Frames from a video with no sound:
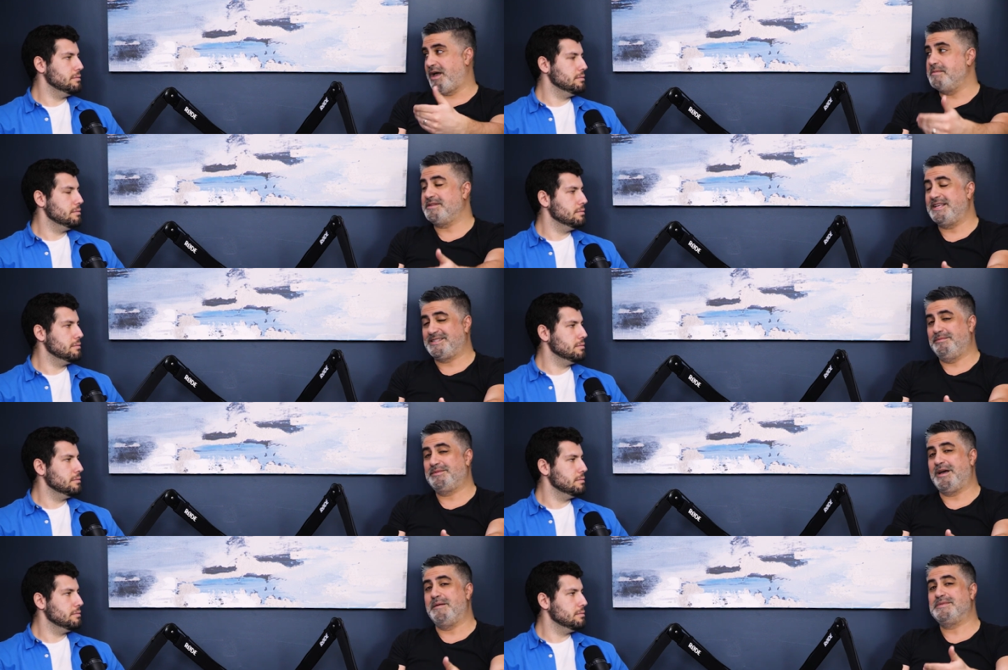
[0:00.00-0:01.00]
Speaker 1: times a day
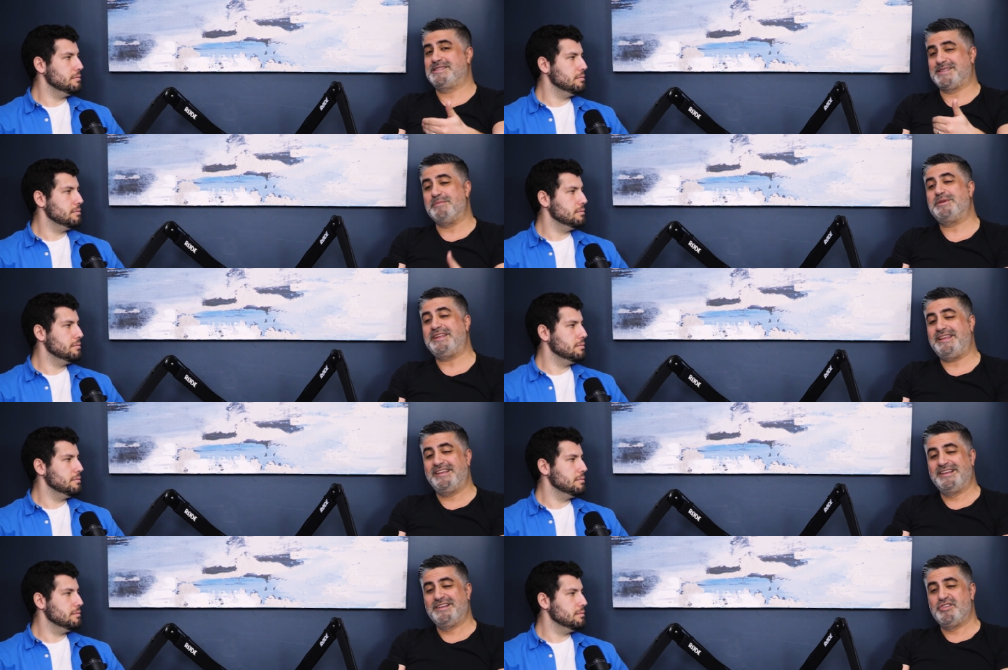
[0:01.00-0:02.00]
sometimes somebody
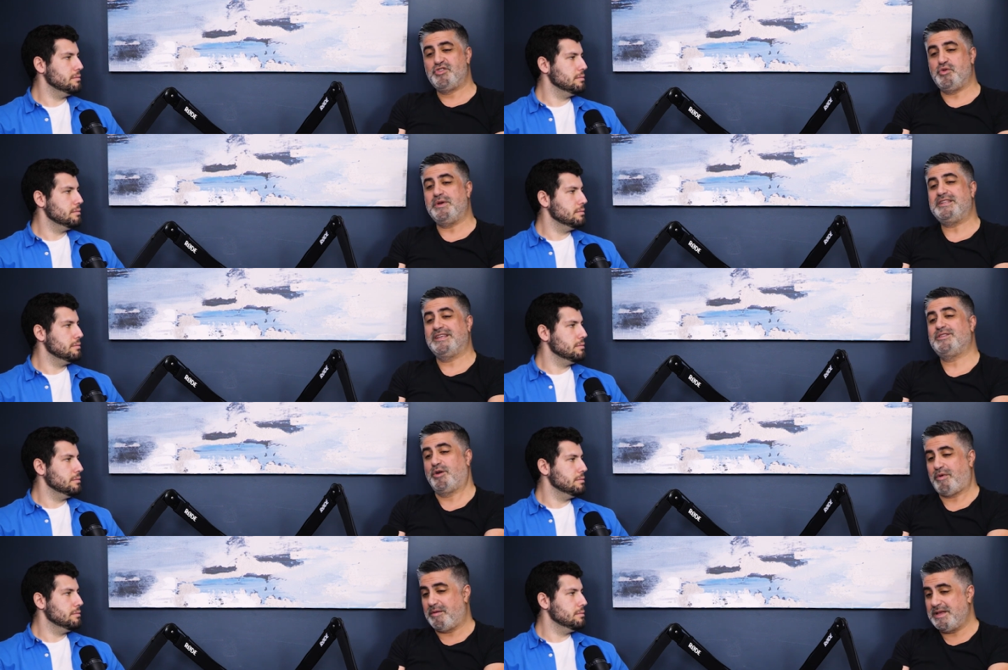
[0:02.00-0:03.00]
who we did
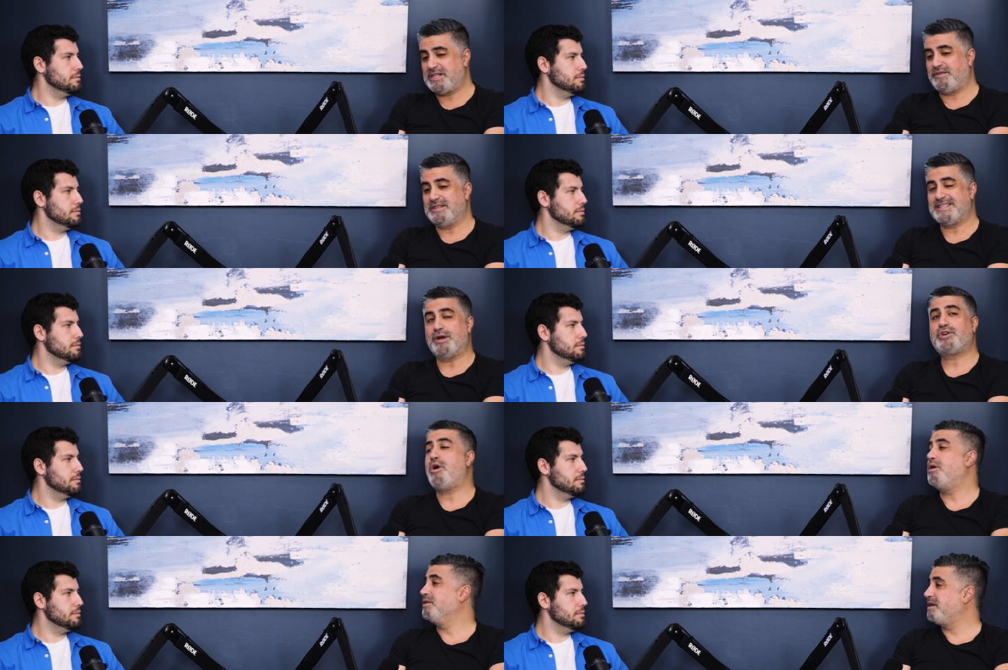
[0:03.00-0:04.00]
their bar mitzvah is now
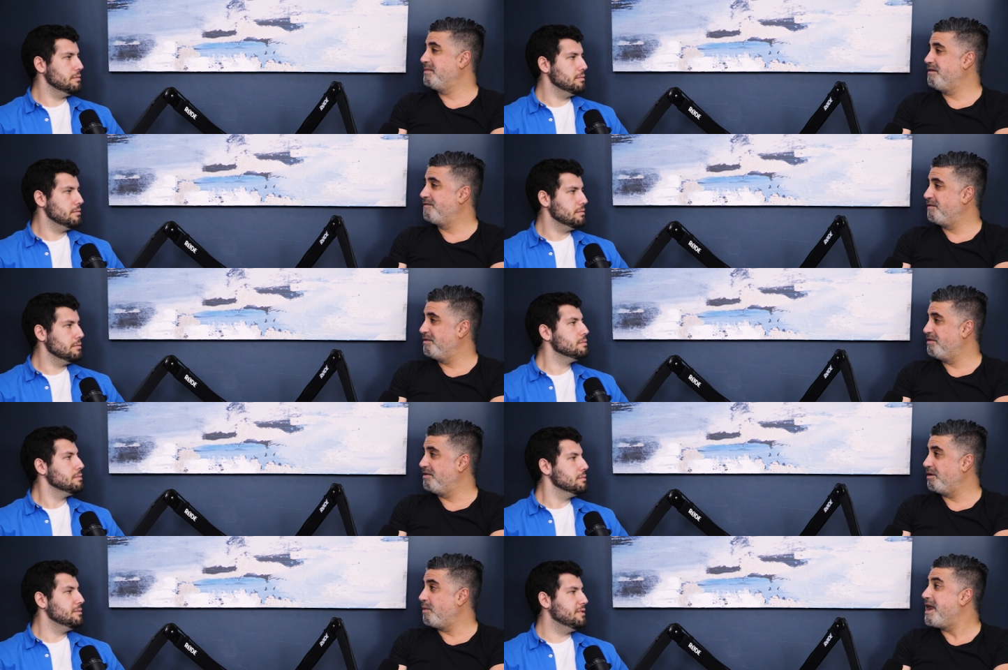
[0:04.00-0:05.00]
calling me for
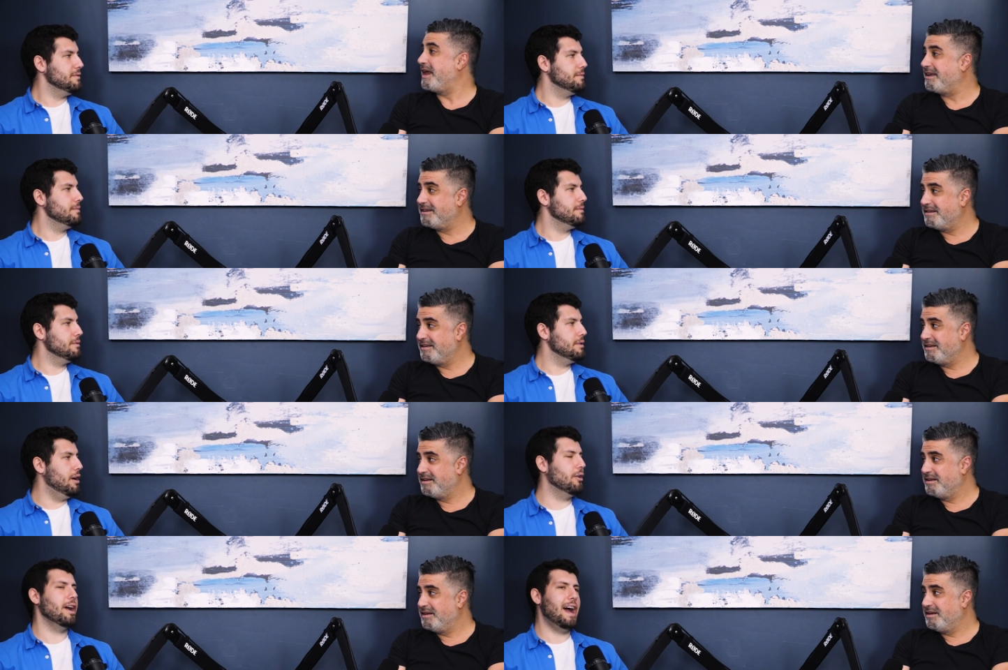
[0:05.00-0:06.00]
their wedding
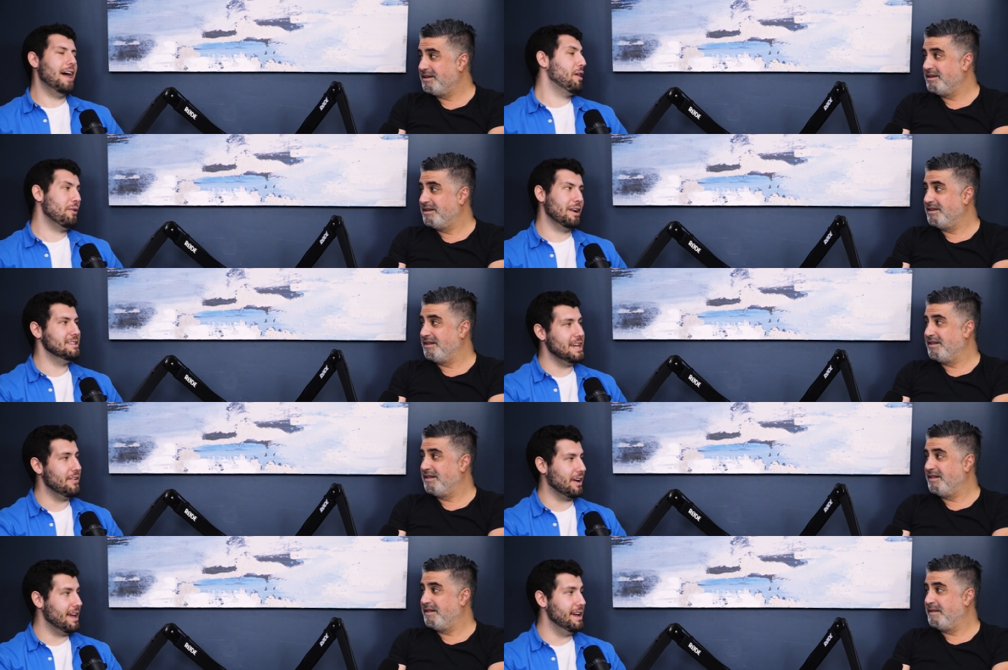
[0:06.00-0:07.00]
Speaker 2: okay i thought you were going to say
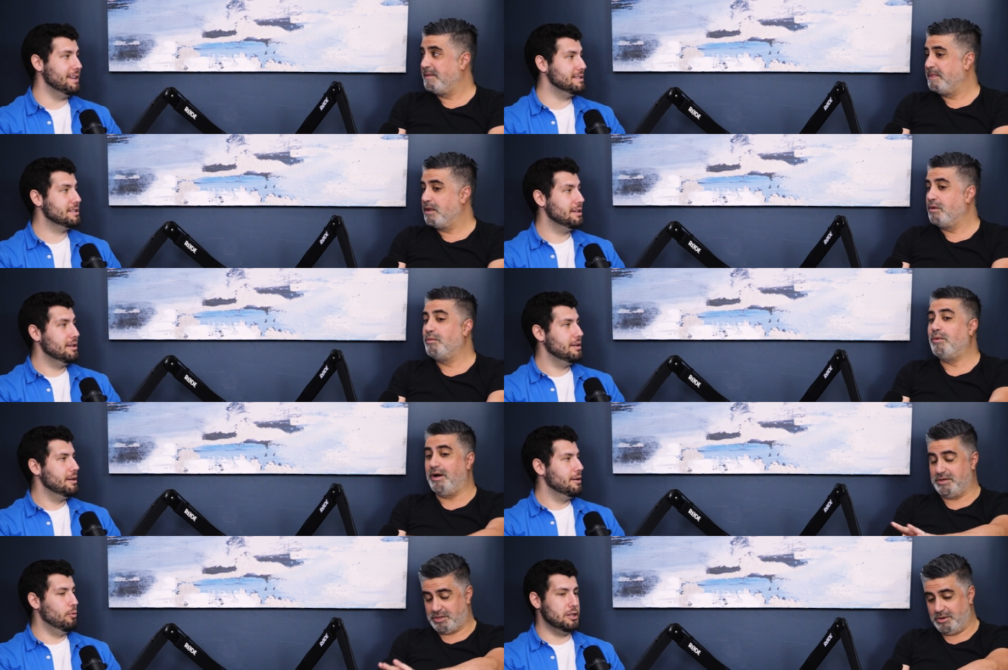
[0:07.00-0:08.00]
their kids
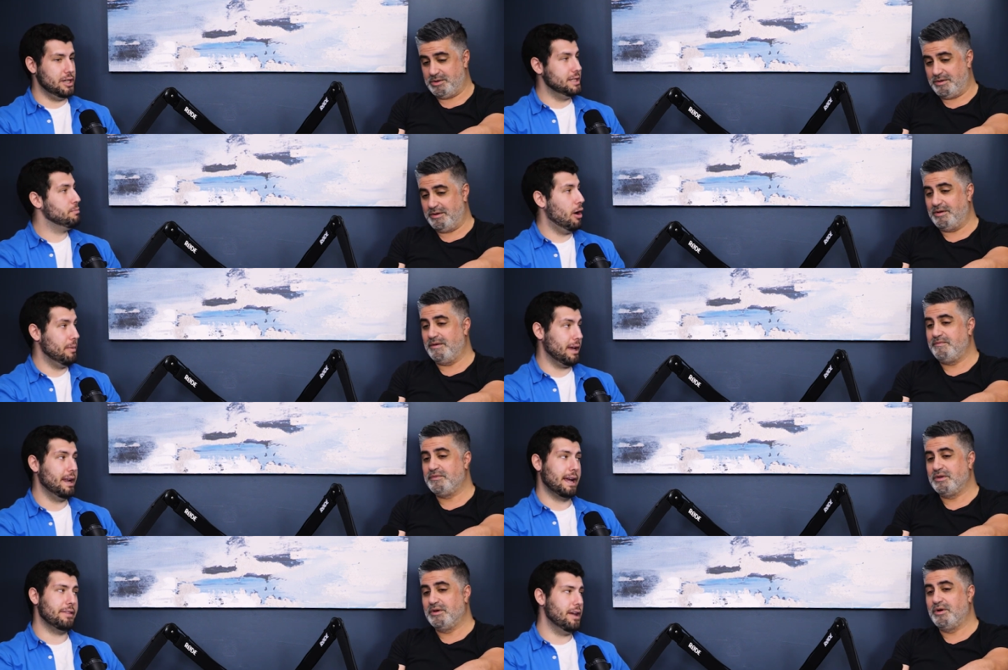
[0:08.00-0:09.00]
well so, which is probably
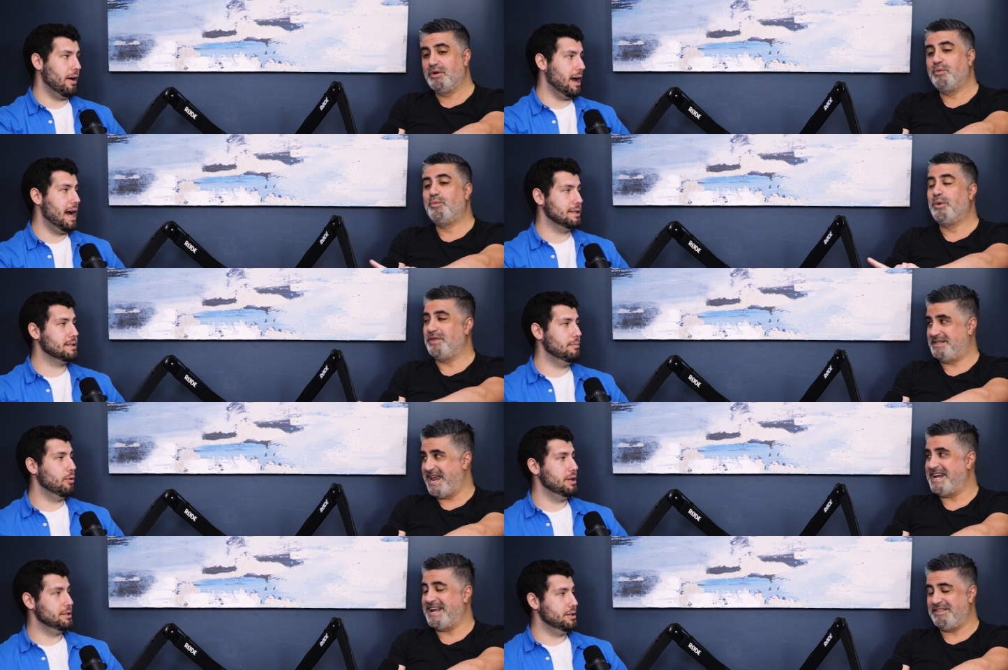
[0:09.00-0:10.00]
going to get there well the
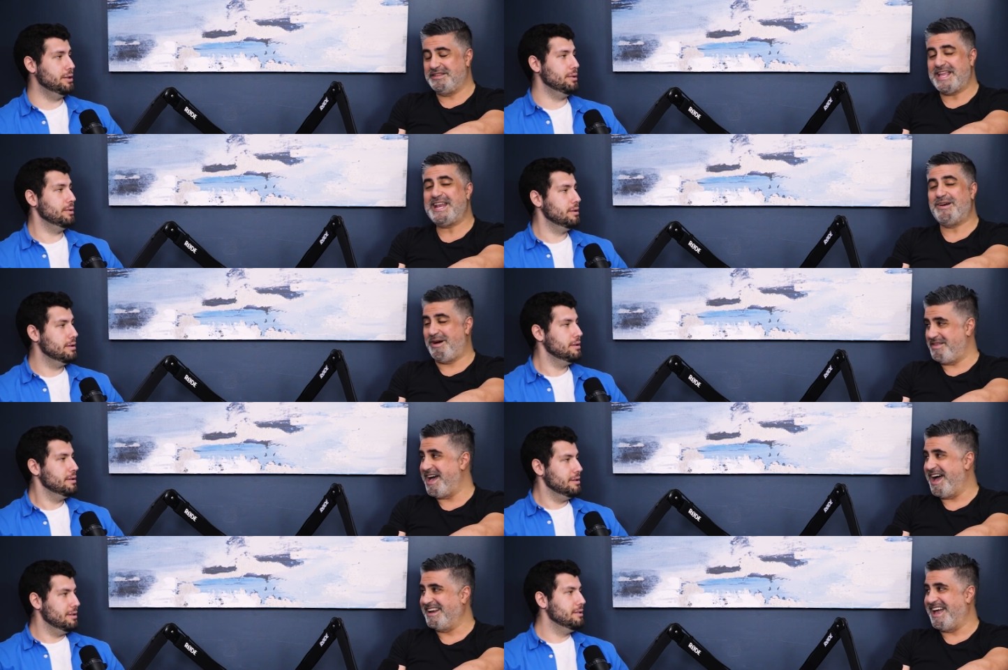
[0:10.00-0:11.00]
data the data
Speaker 1: on
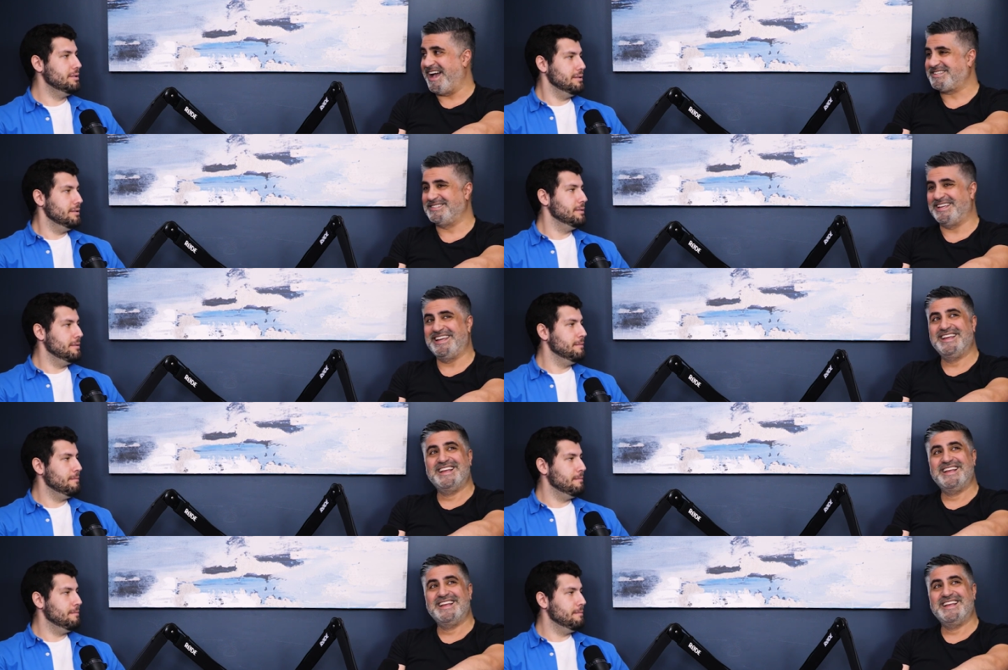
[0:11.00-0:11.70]
that actually